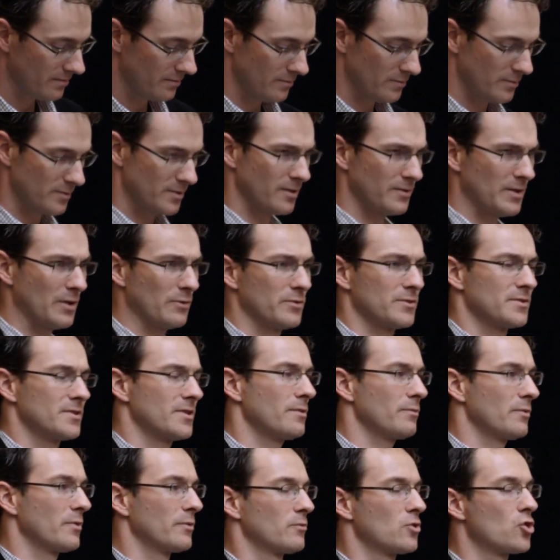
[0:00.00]
So they
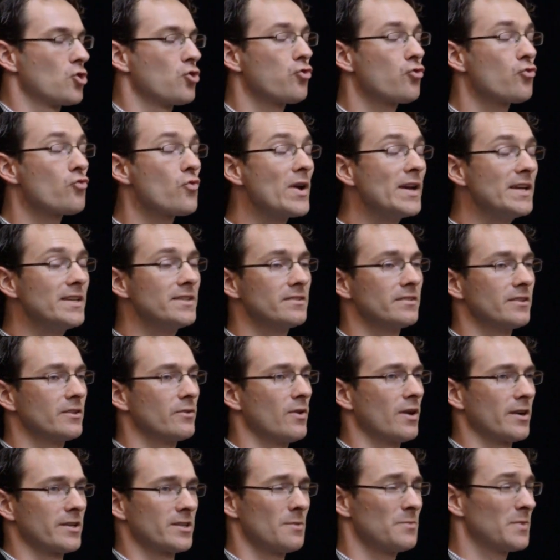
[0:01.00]
were crazily
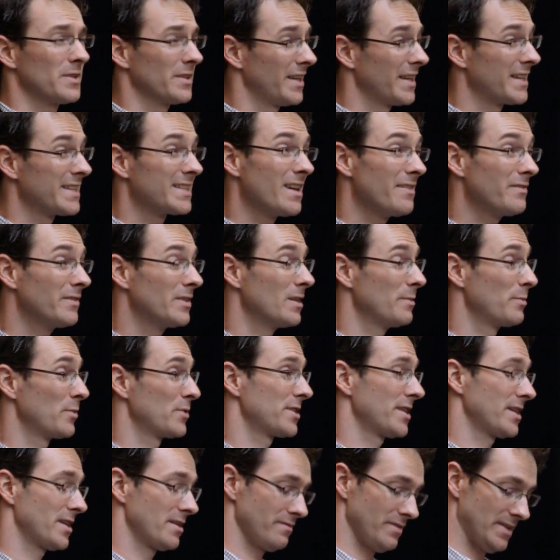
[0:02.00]
wrong, something like
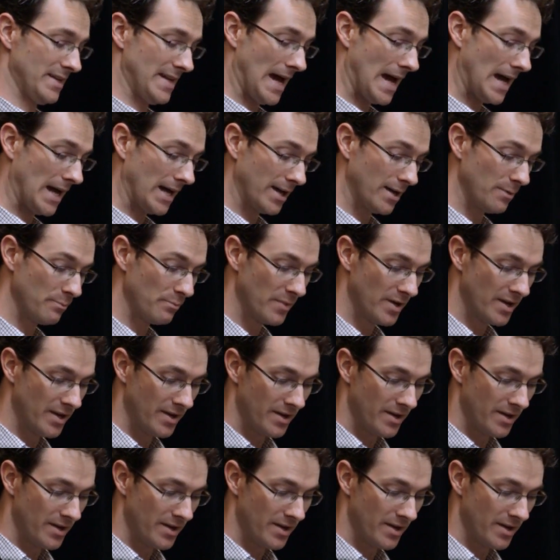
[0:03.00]
70% of the time.